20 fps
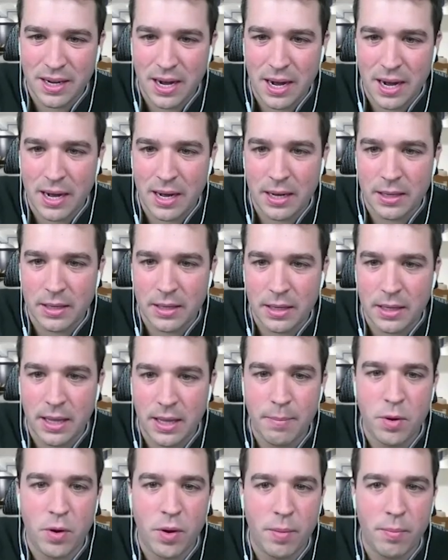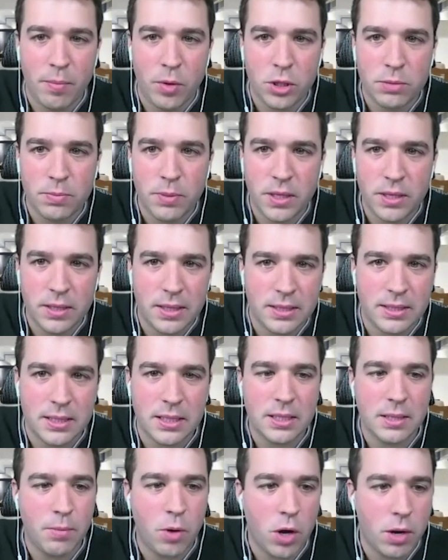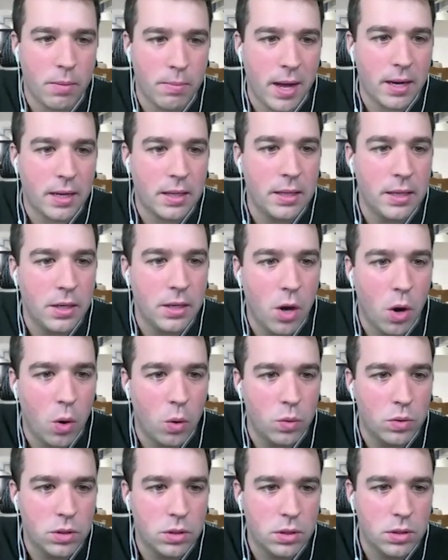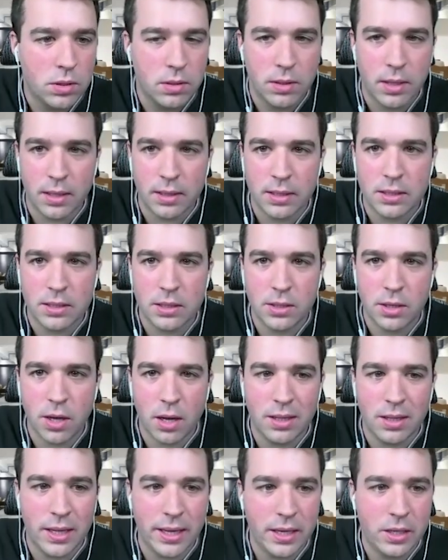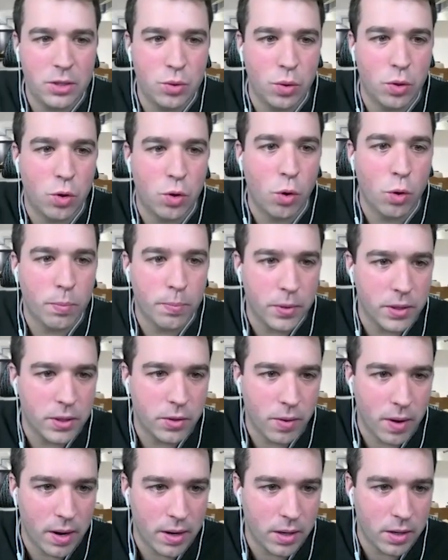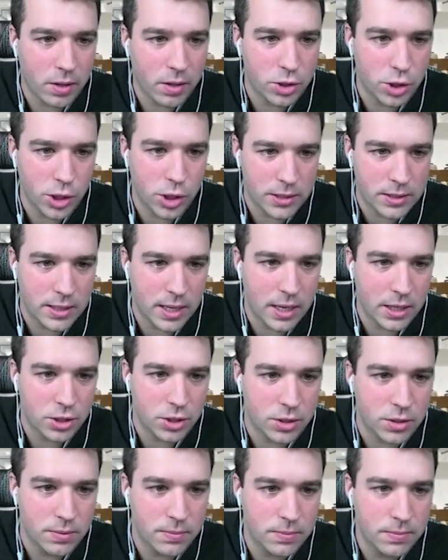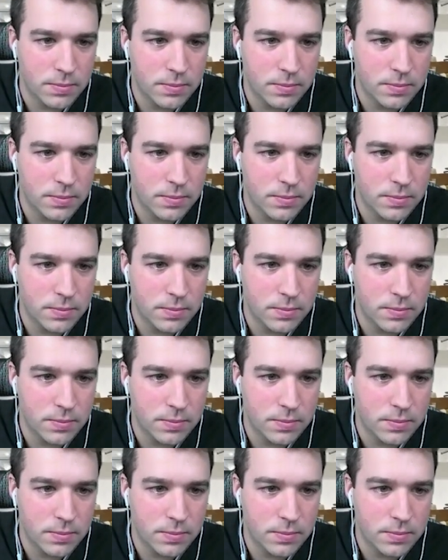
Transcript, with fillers: uh, claim your reimbursement, the system automatically knows that this is not linked to a corporate credit card transaction.